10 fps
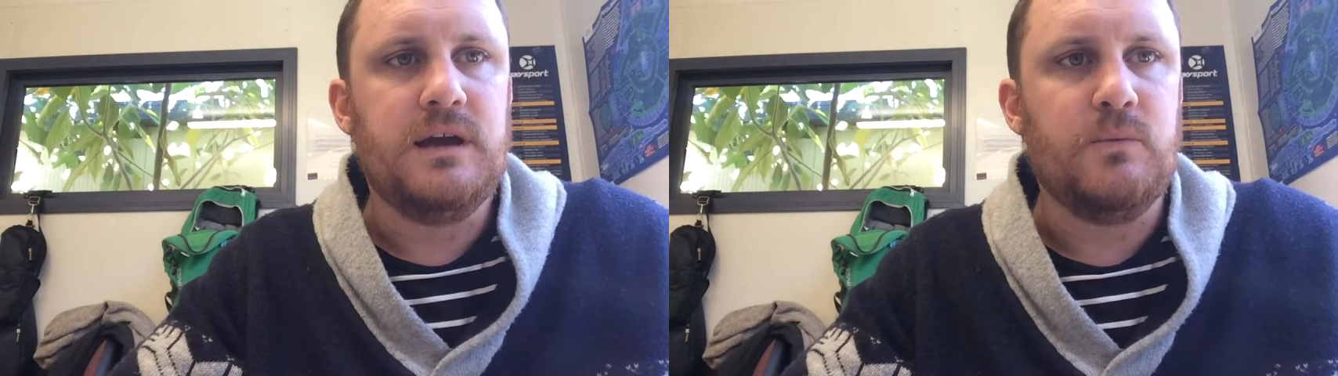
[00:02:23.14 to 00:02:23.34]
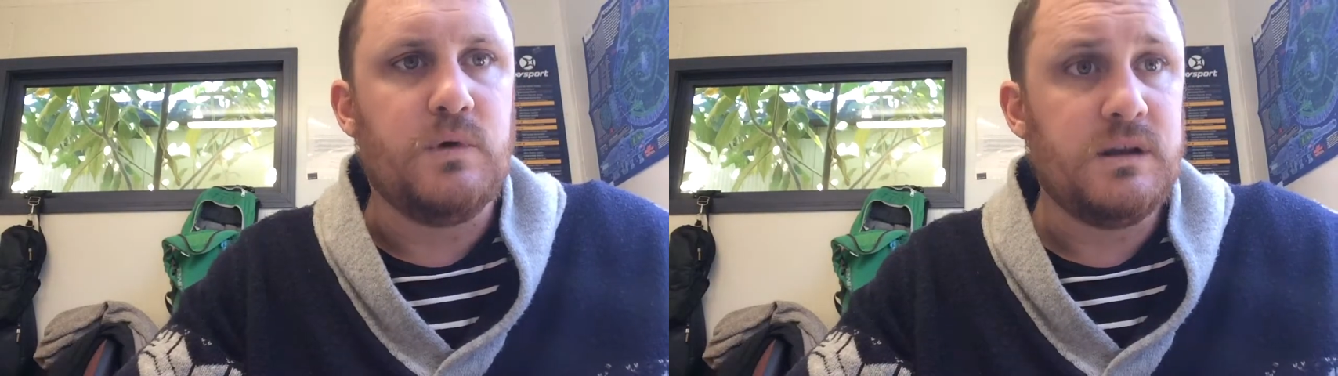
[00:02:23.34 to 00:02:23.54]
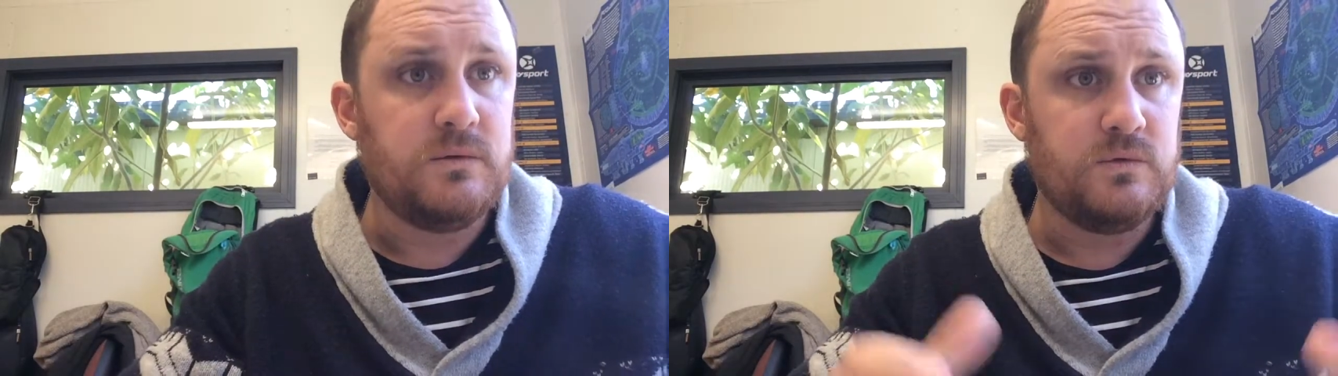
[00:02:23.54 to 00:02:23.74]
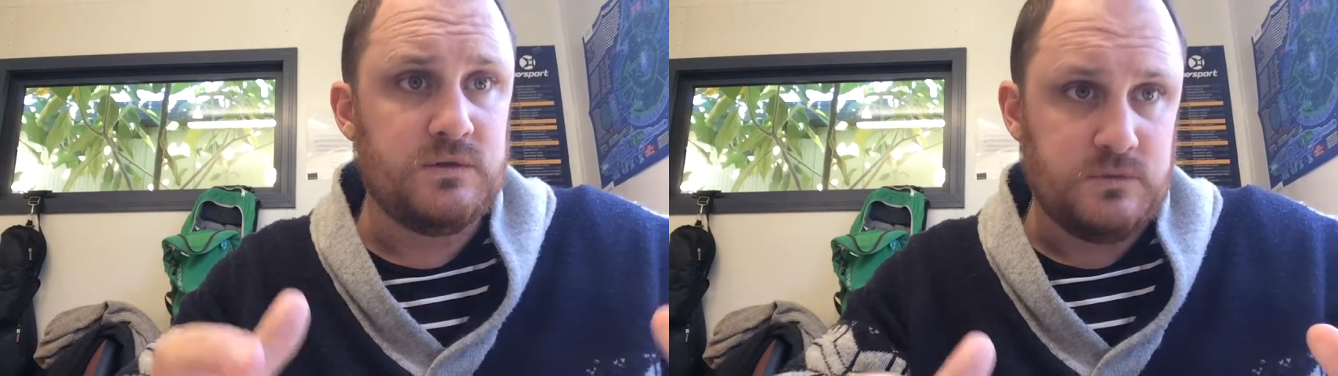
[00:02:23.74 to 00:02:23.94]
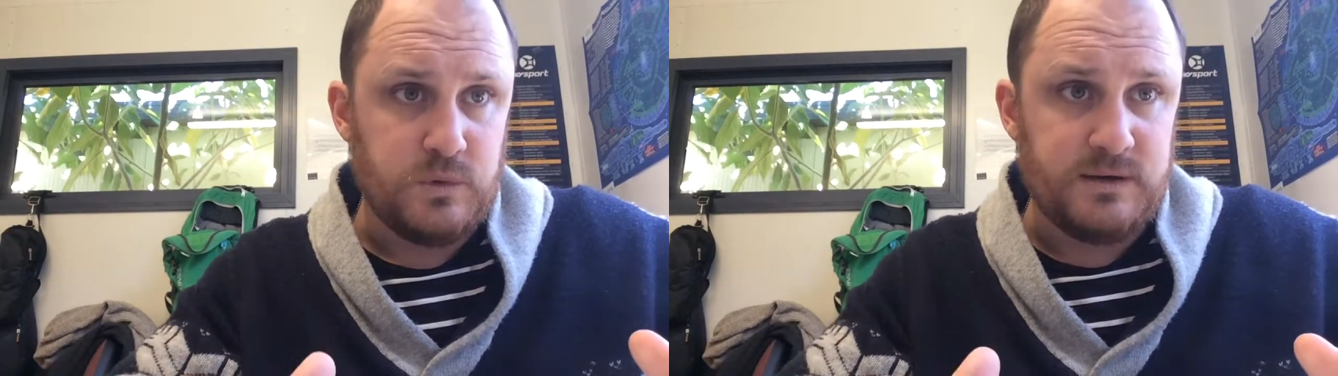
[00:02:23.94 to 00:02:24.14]
And what
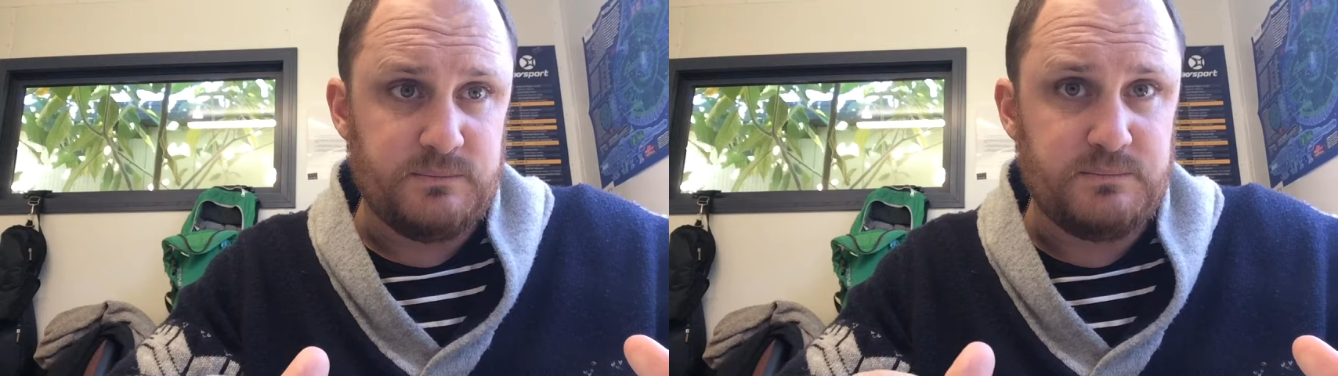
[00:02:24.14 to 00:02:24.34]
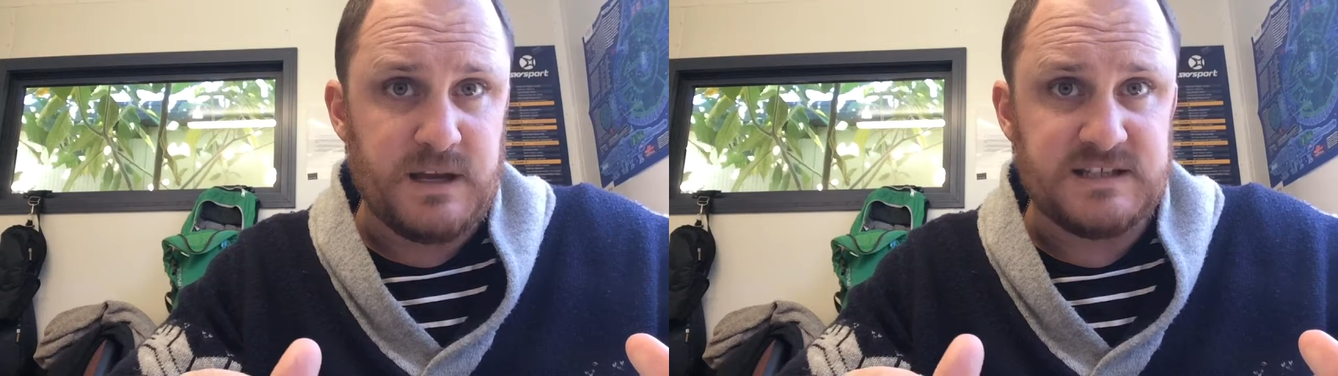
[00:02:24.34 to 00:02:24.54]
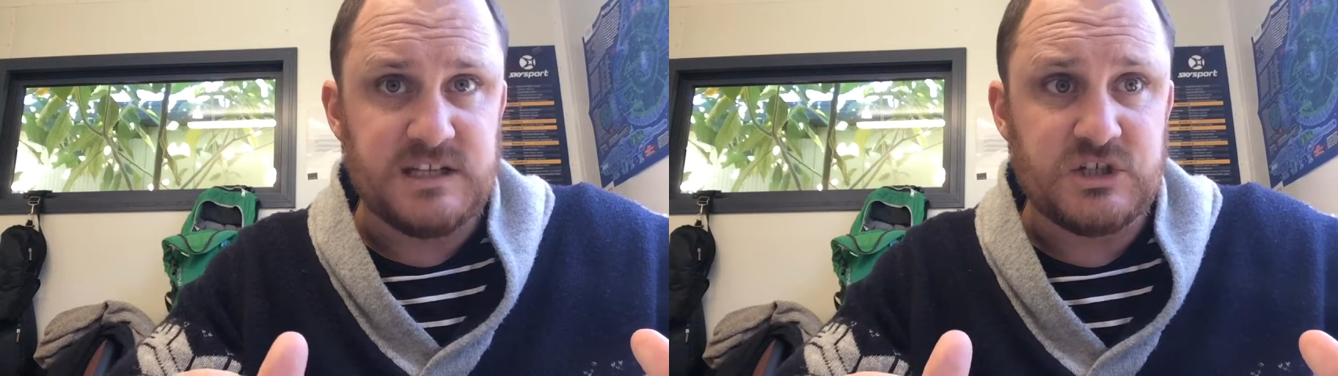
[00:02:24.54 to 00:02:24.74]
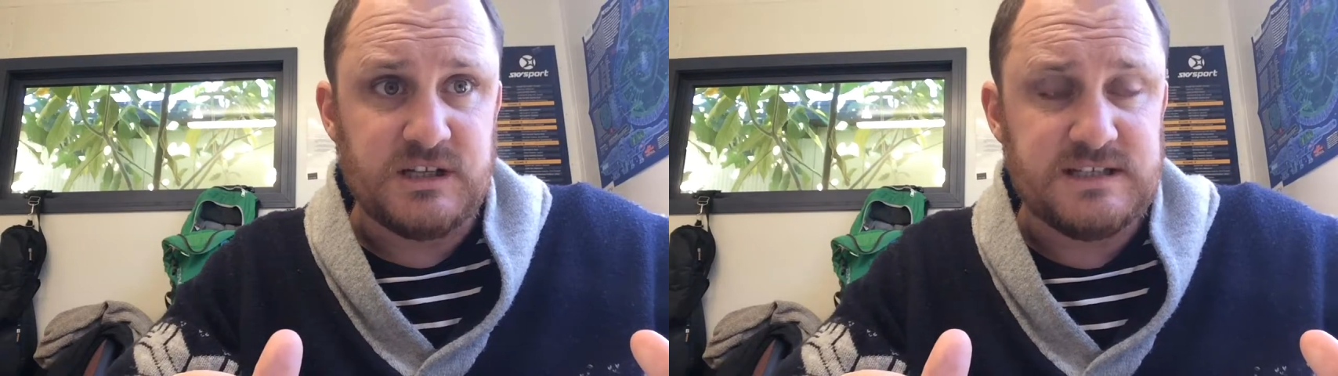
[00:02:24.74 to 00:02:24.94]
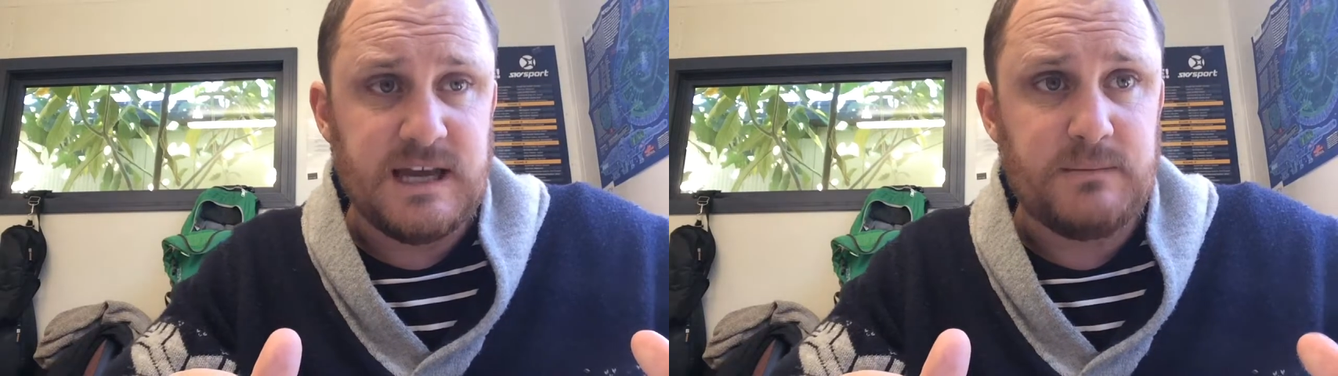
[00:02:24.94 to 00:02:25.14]

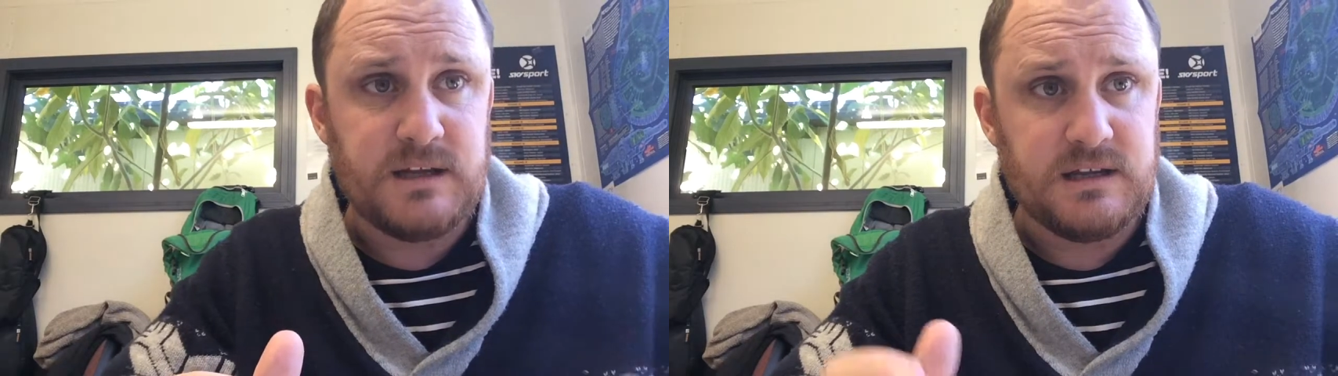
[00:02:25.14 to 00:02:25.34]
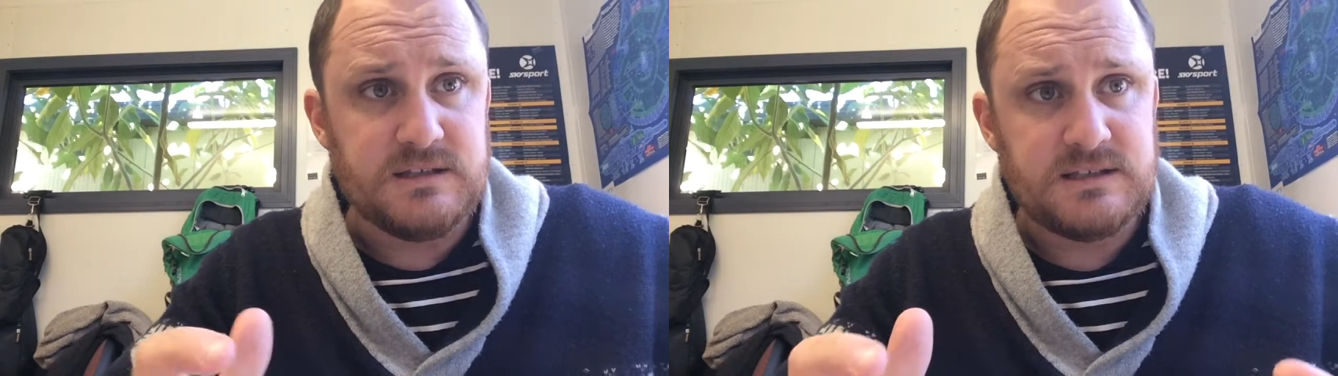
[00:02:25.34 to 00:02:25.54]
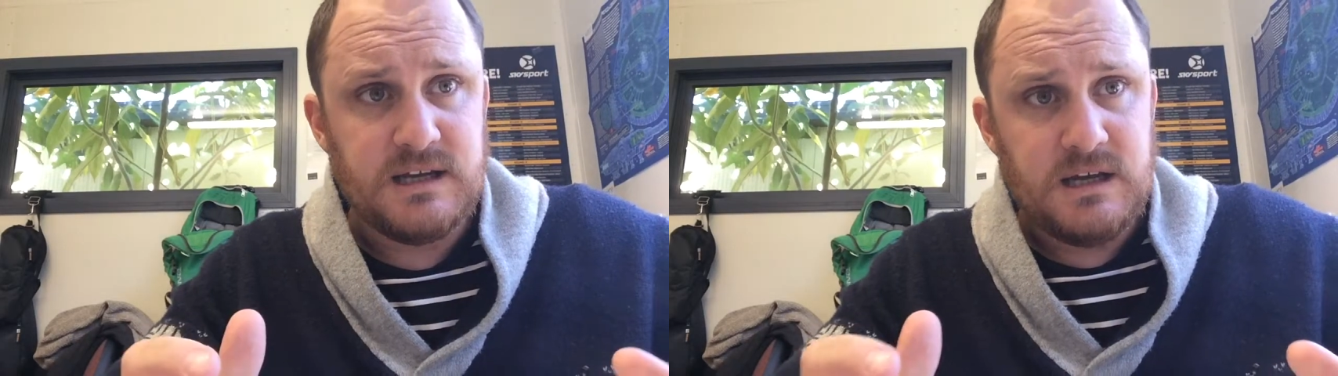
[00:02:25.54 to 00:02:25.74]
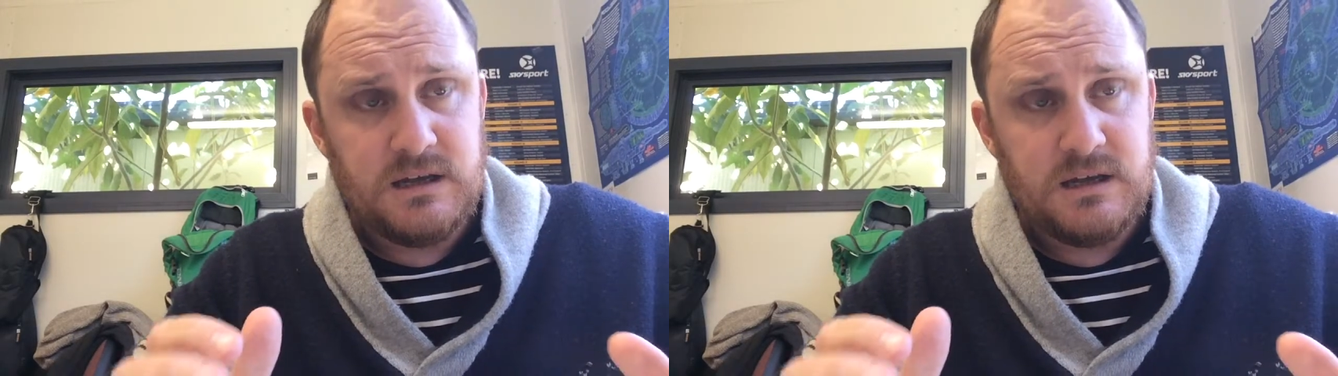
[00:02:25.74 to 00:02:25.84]
essentially is happening is